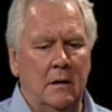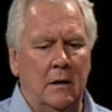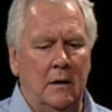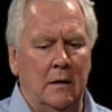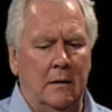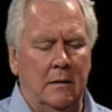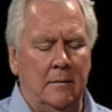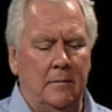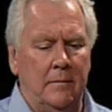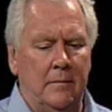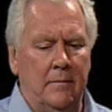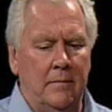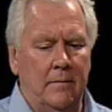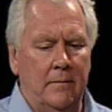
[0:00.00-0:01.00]

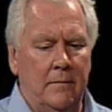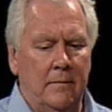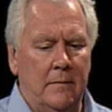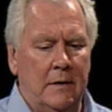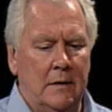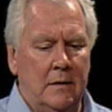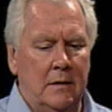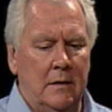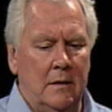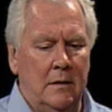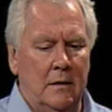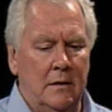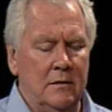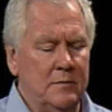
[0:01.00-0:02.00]

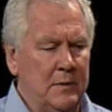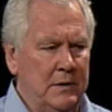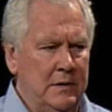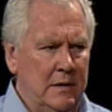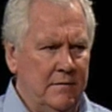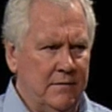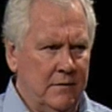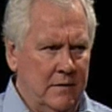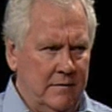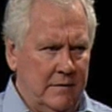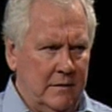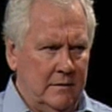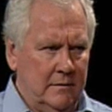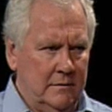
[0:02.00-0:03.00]
has been there
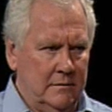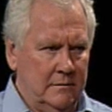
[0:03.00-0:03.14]
forever.